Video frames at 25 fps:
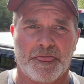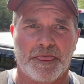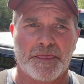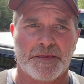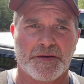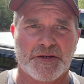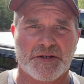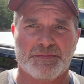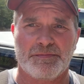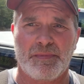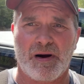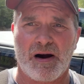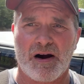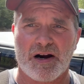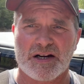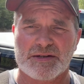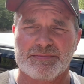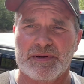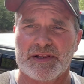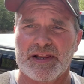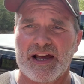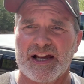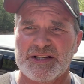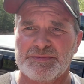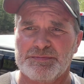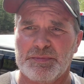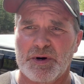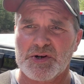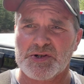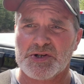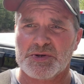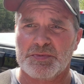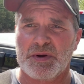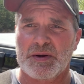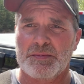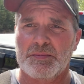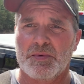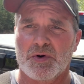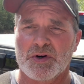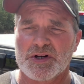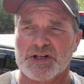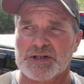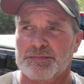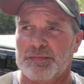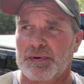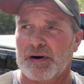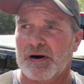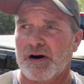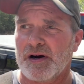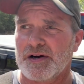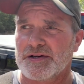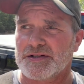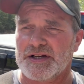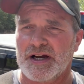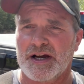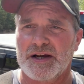sparse, but that's supposed to be more sparse.